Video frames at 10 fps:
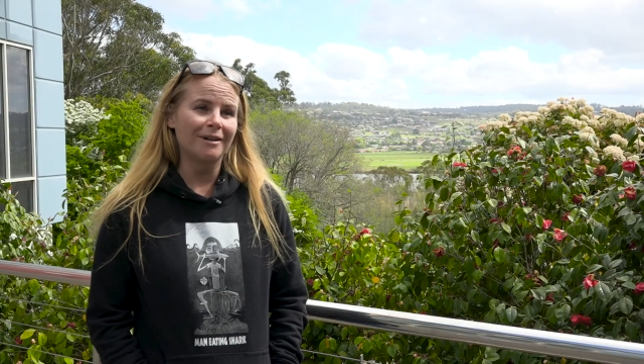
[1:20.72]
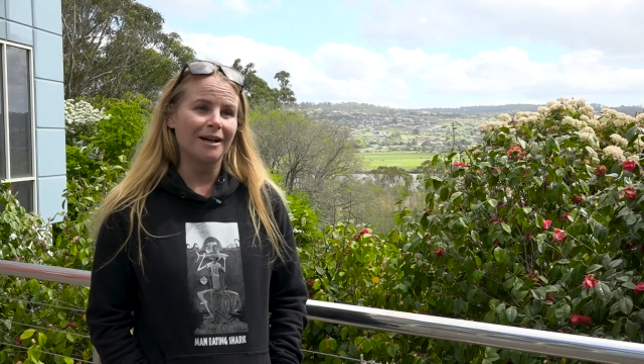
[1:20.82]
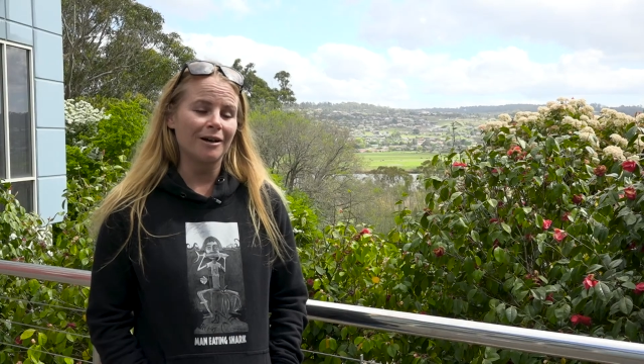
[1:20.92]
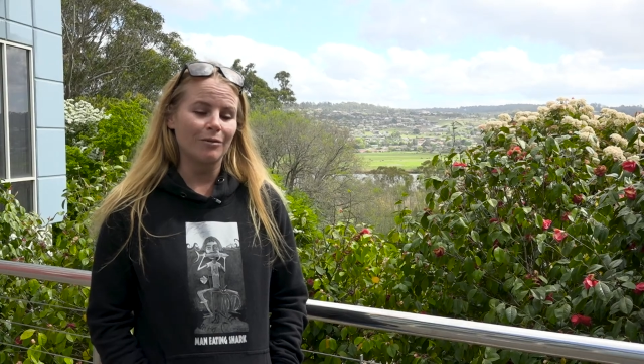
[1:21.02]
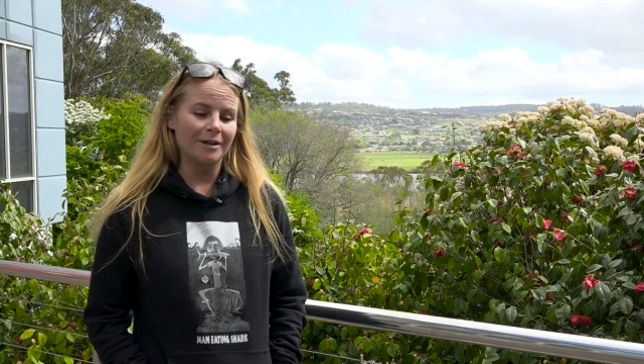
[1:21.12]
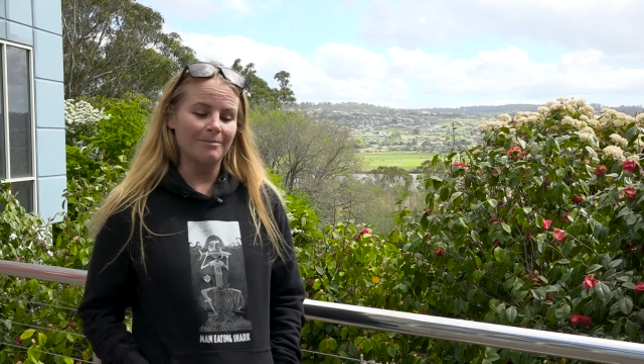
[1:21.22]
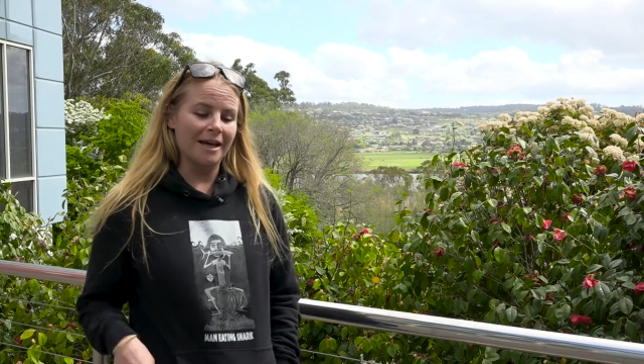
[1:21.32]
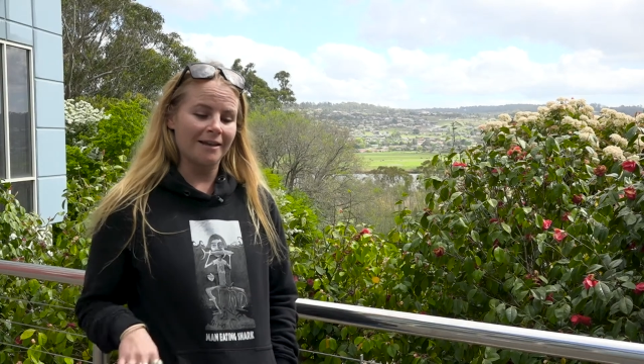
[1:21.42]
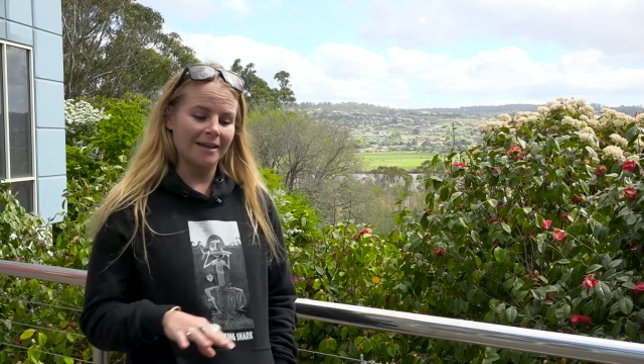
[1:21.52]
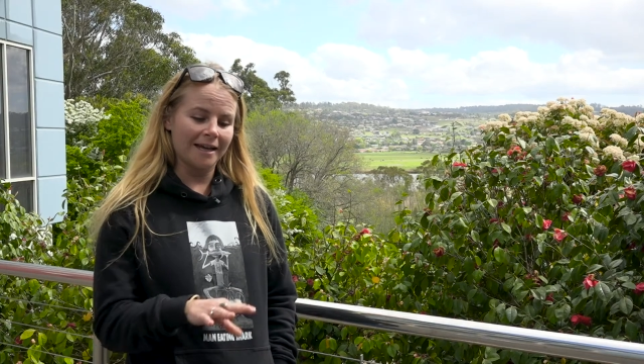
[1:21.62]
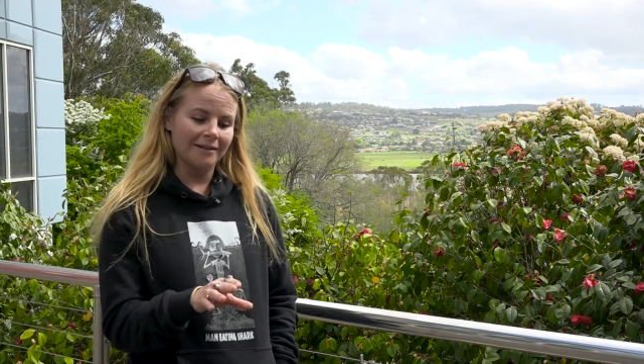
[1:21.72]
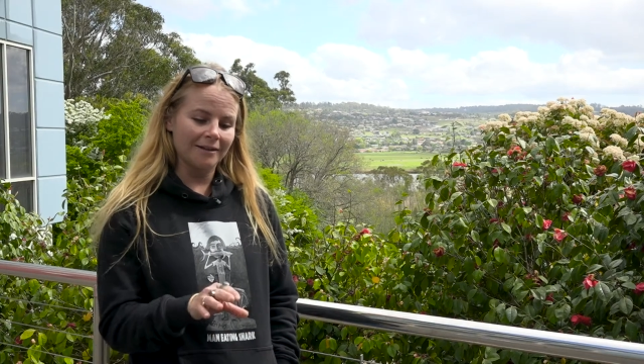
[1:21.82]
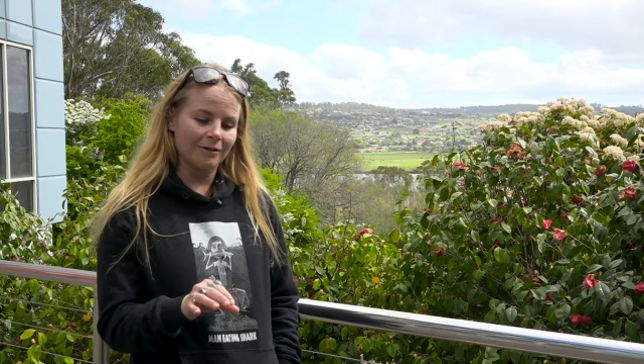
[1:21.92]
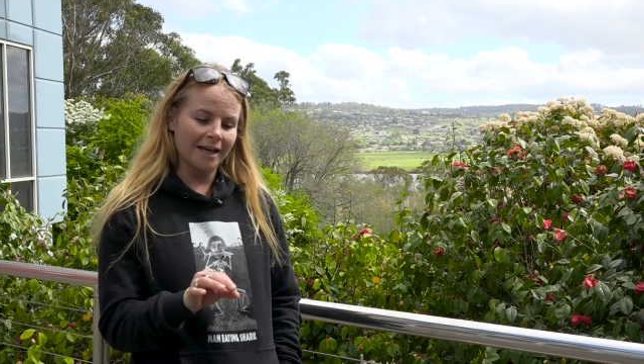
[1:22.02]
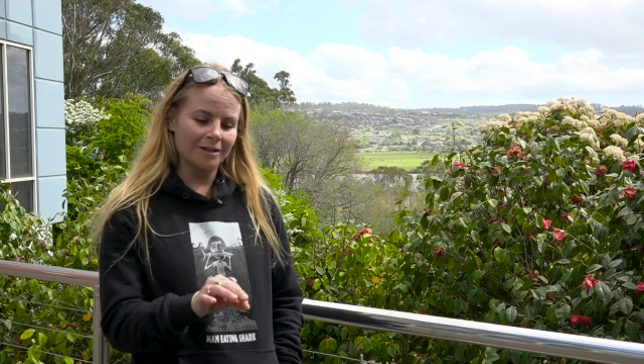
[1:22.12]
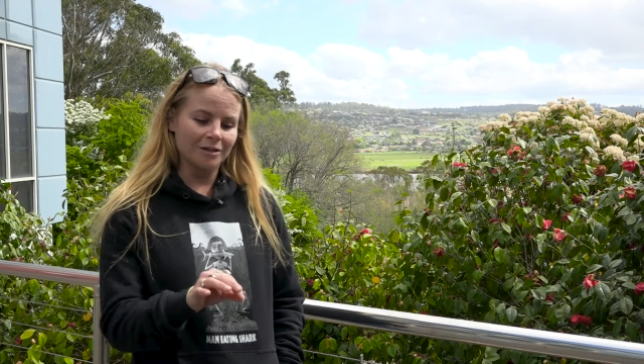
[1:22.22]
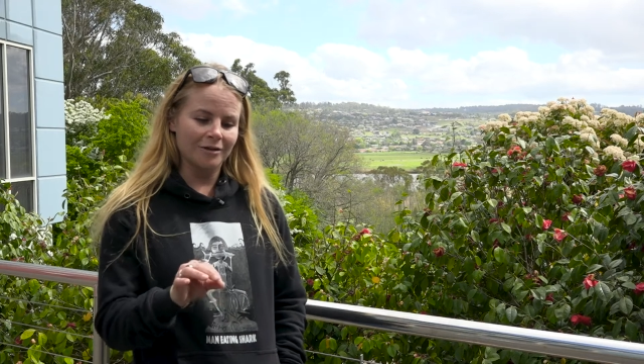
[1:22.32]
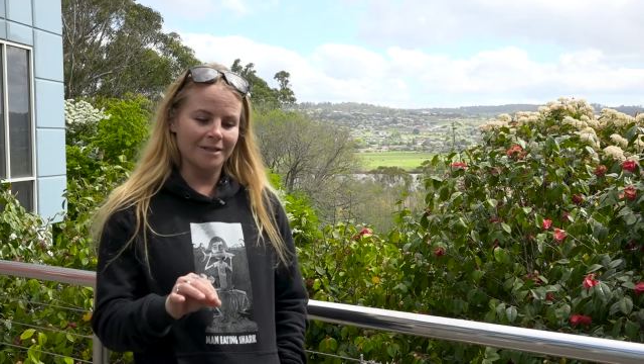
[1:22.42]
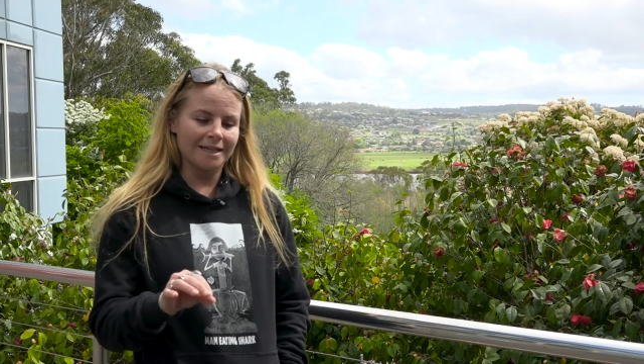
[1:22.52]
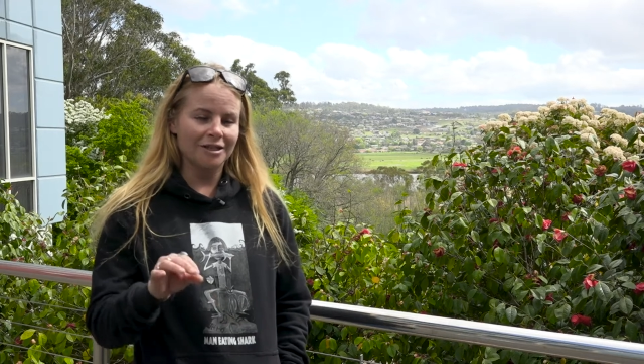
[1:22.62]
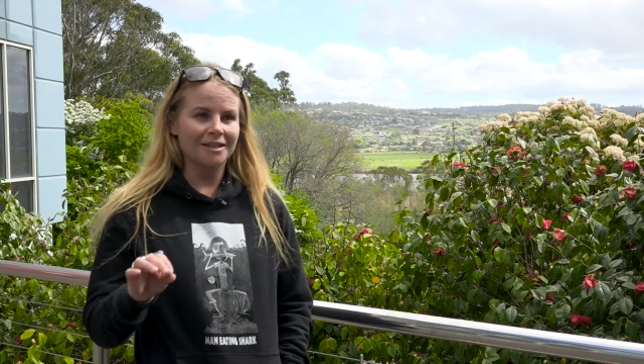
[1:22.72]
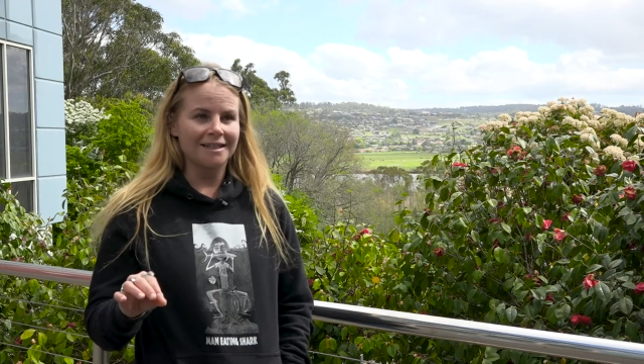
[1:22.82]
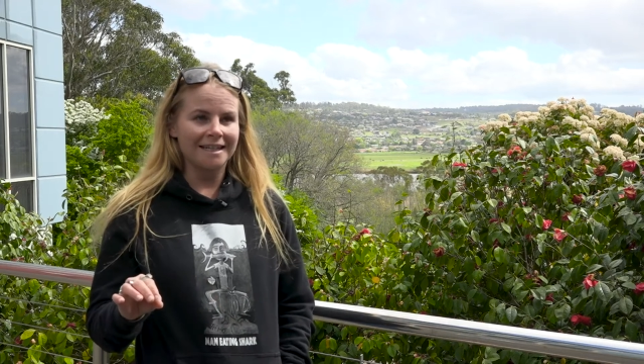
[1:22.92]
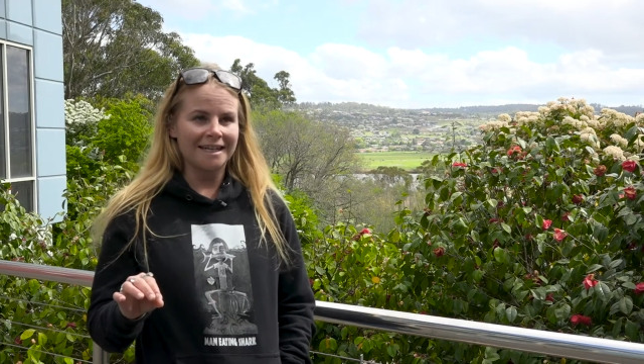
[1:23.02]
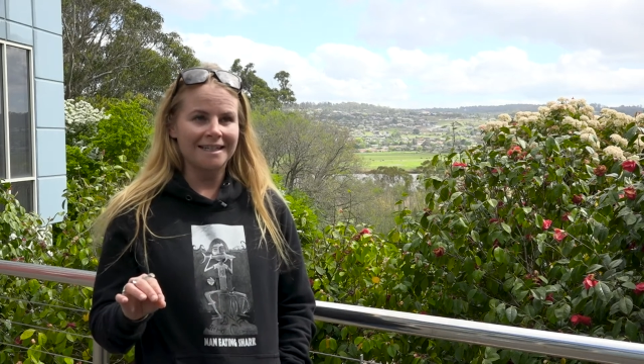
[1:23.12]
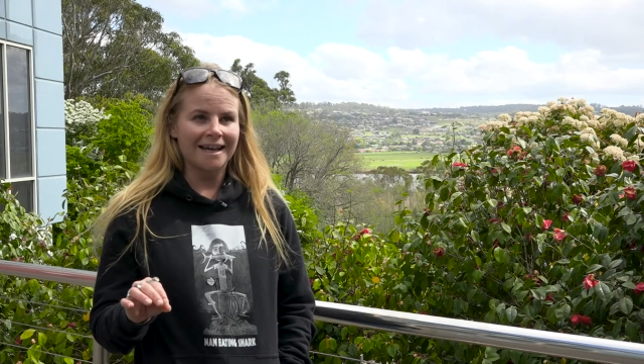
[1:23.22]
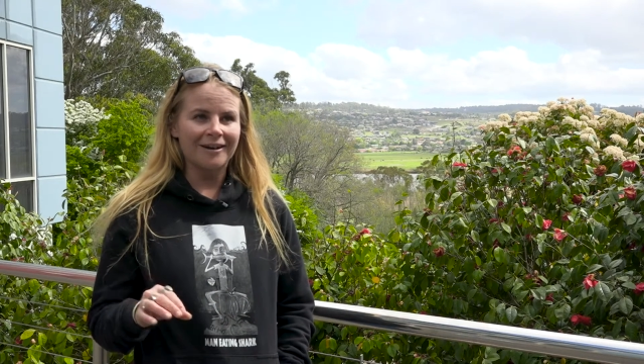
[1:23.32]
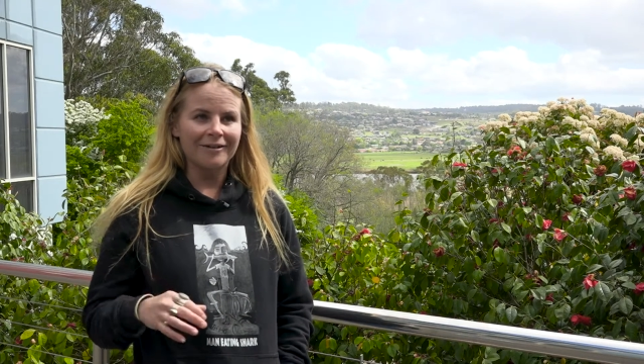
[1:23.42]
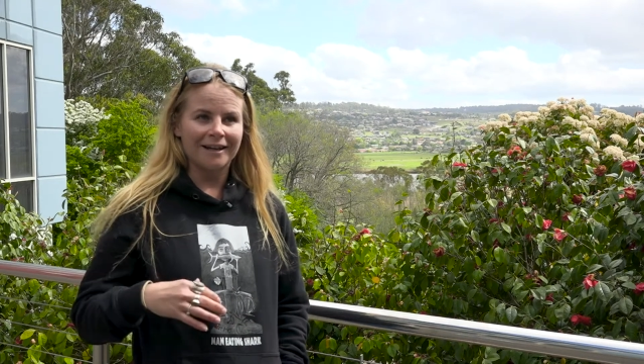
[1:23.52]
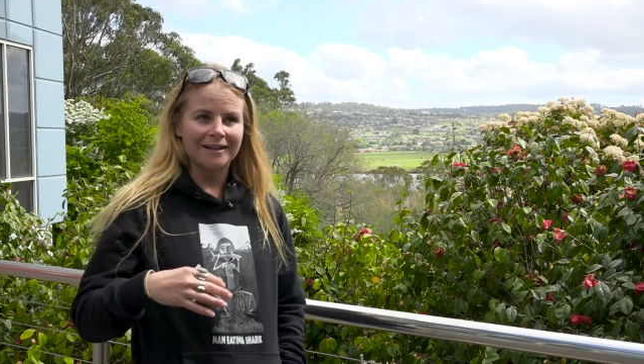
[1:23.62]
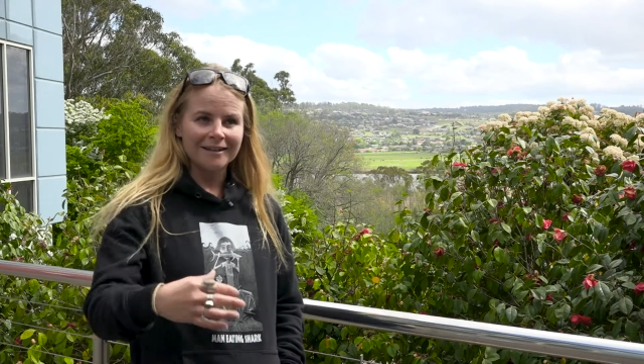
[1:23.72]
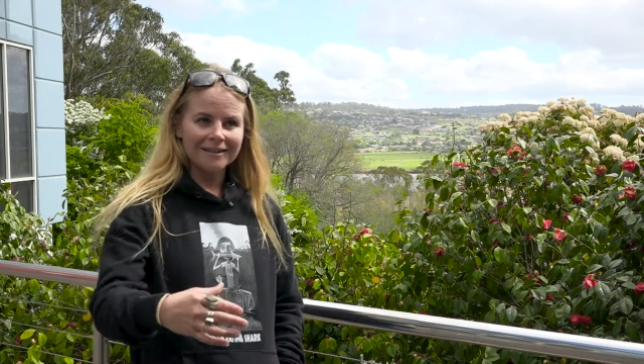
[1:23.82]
Uh, we pay that little extra attention to detail that